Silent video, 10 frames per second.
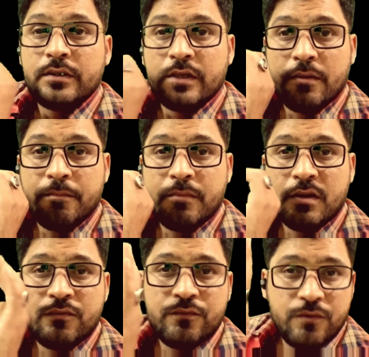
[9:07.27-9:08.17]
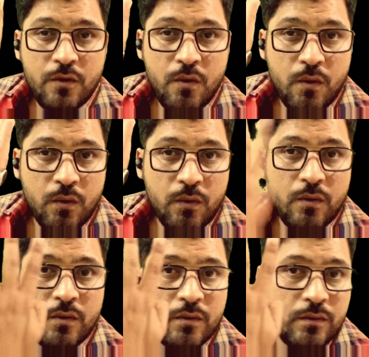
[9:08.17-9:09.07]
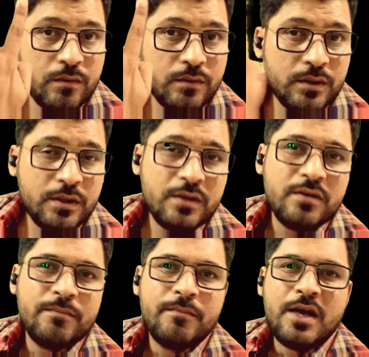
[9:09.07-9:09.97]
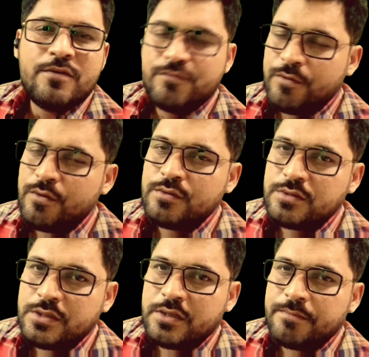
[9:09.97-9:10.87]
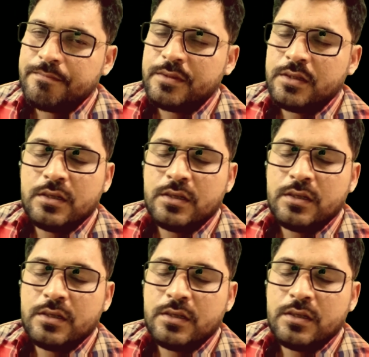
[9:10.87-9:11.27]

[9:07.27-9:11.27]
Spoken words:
Number 4, my fourth tip